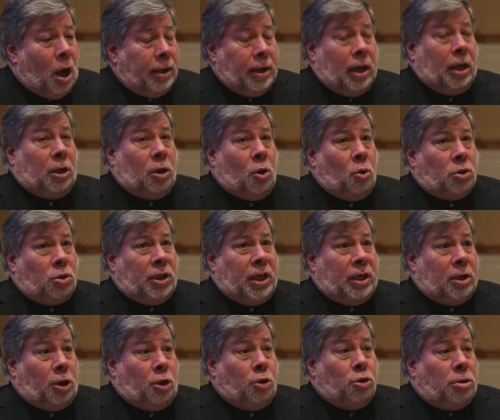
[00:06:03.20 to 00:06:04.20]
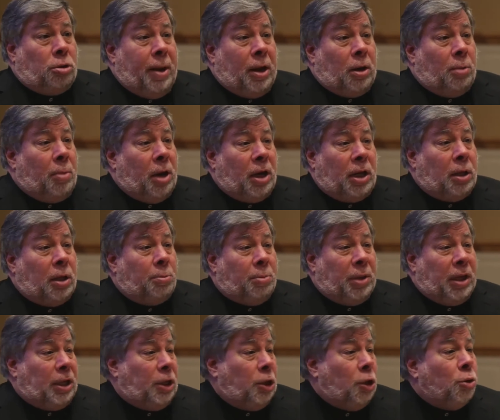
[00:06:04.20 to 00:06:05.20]
I got to go seek a huge amount of money and
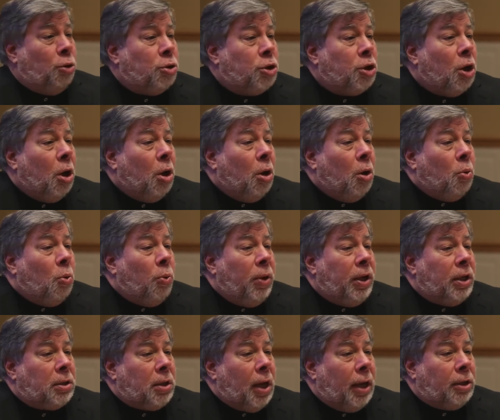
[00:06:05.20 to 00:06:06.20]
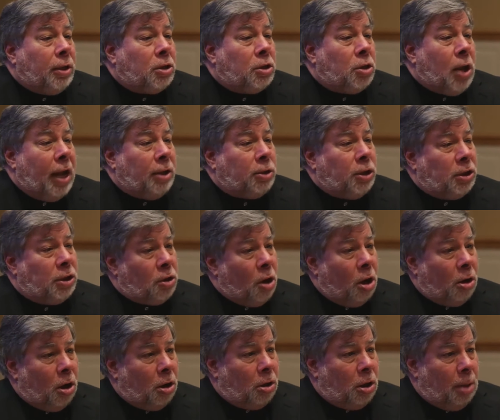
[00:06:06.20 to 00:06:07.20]
be huge. We yeah. decided to actually
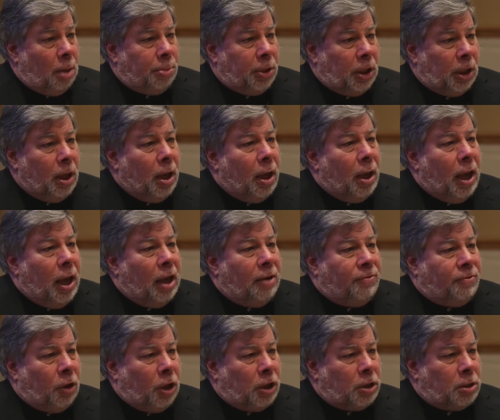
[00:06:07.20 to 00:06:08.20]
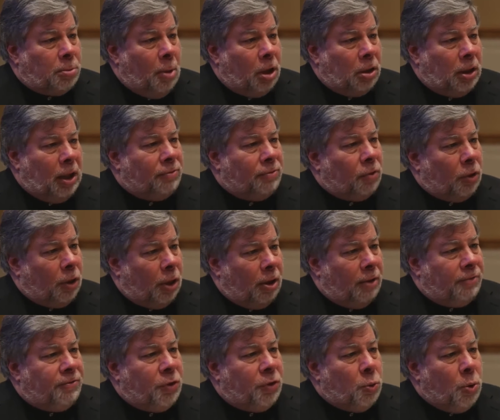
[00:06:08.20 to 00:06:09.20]
start our company at a very small level,
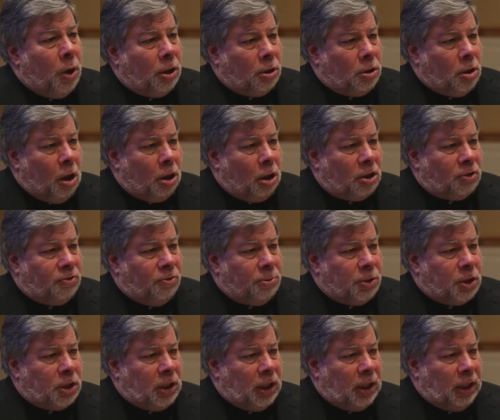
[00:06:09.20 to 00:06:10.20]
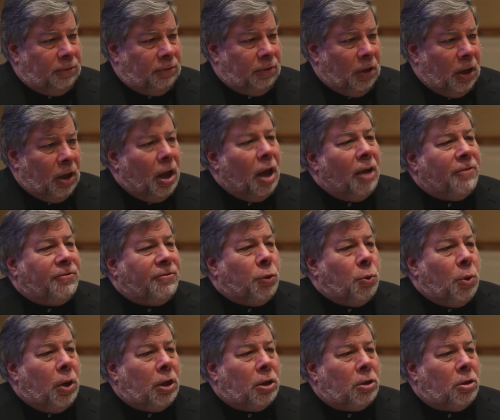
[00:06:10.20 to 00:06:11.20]
a few hundred dollars from Steve, a
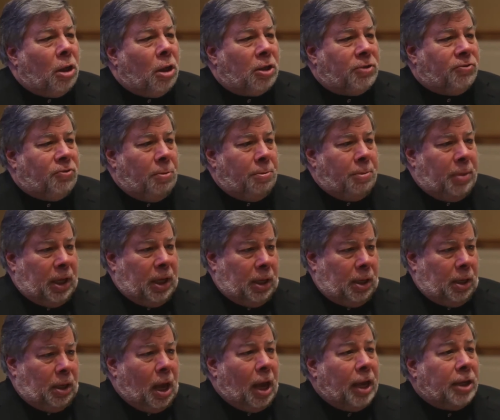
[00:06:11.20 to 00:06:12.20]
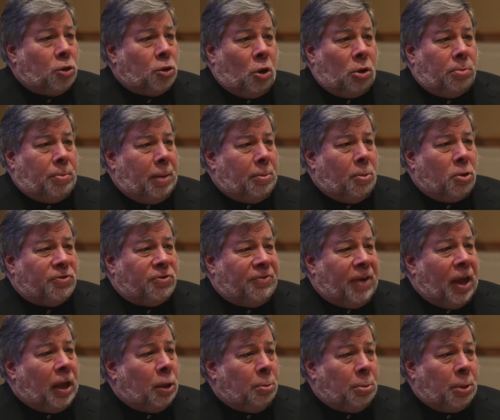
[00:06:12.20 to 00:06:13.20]
few hundred dollars from me. I yeah. sold my most
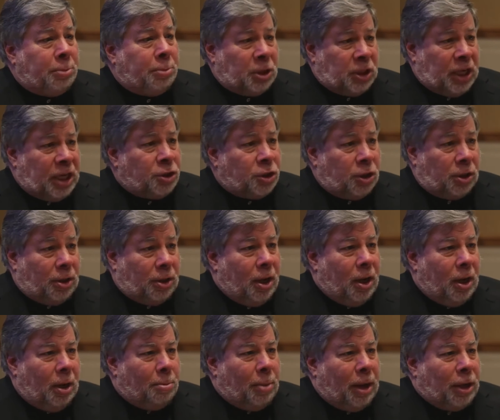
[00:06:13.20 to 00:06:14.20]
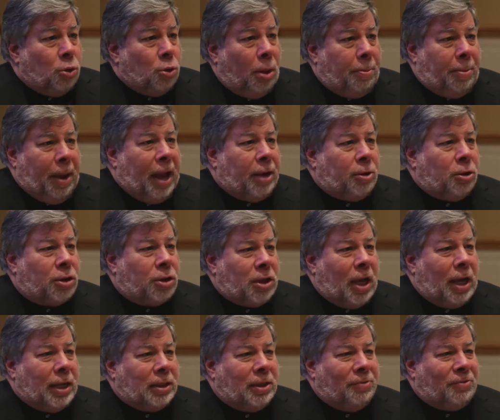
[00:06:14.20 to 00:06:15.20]
valuable possession, my Hewlett Packard
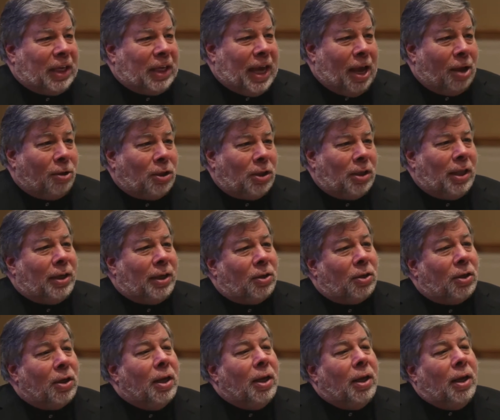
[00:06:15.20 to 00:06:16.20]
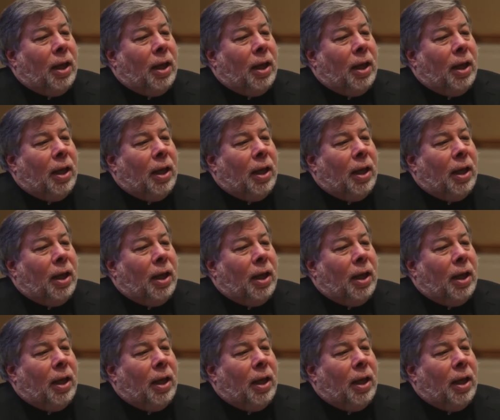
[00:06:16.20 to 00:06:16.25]
scientific calculator.